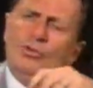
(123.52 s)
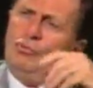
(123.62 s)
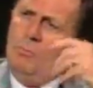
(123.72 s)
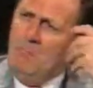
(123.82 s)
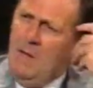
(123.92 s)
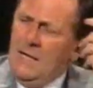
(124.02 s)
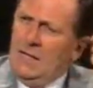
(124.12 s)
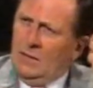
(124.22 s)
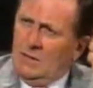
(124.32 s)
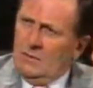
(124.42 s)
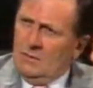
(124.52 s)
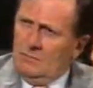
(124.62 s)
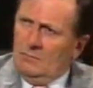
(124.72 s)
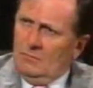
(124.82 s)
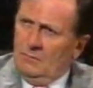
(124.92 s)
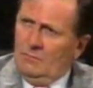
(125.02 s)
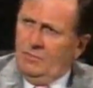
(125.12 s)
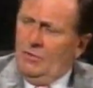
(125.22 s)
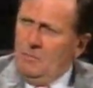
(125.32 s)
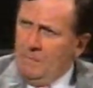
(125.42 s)
remained
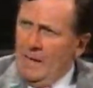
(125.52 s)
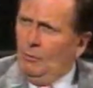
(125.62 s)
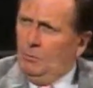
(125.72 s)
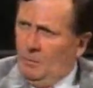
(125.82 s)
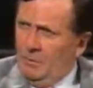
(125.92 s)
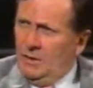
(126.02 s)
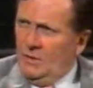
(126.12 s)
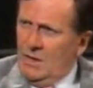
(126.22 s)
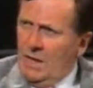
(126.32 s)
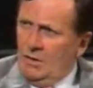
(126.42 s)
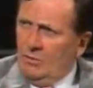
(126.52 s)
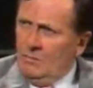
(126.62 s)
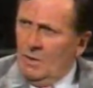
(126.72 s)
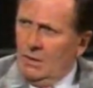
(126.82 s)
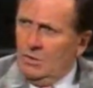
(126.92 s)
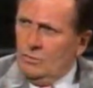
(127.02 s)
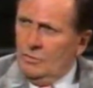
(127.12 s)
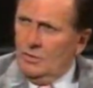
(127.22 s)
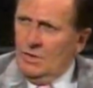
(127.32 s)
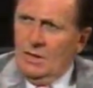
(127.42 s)
very palpably in the air in my youth,